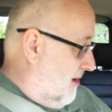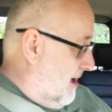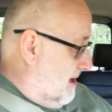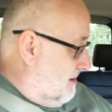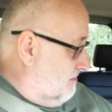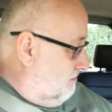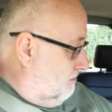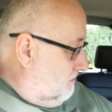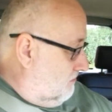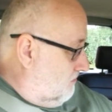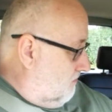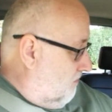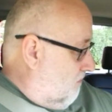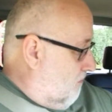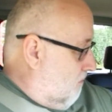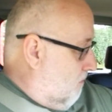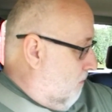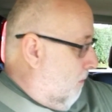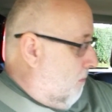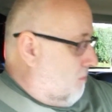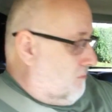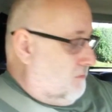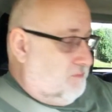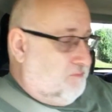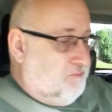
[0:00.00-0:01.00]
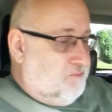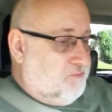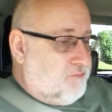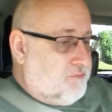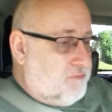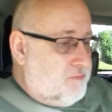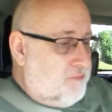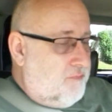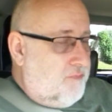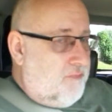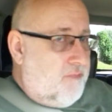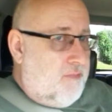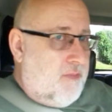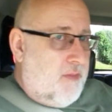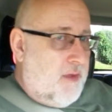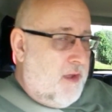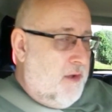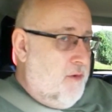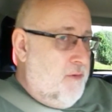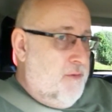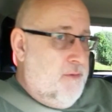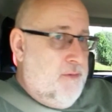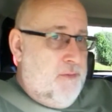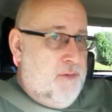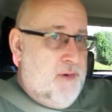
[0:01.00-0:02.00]
um,
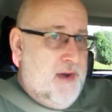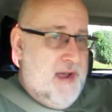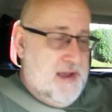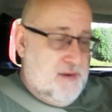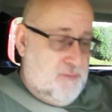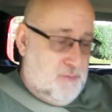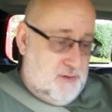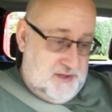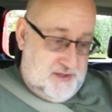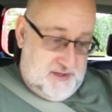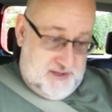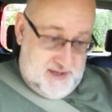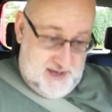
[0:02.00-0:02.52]
where, what's the